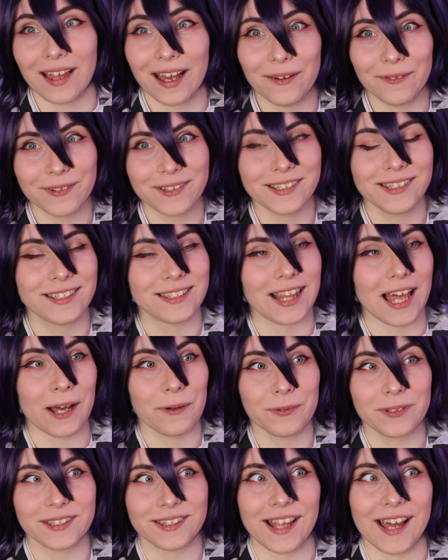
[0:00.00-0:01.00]
that was
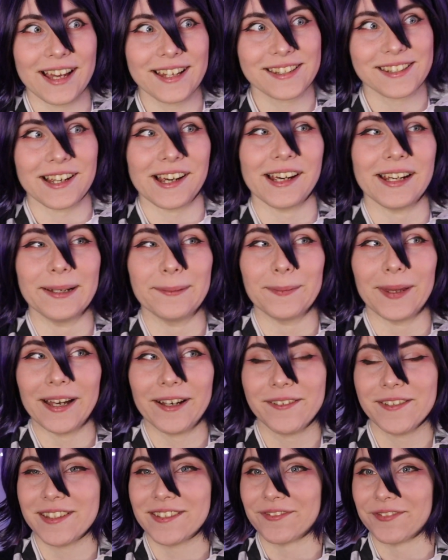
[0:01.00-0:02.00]
that was that time.
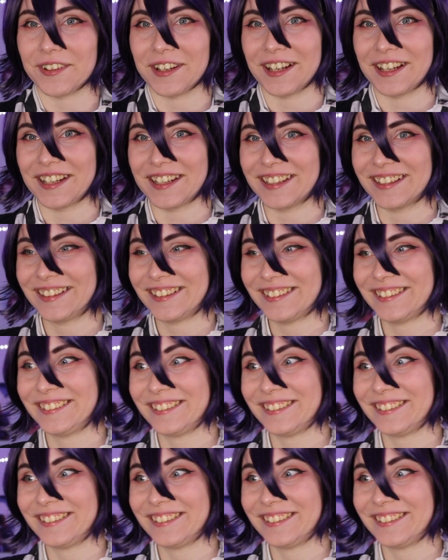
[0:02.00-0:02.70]
That was fun.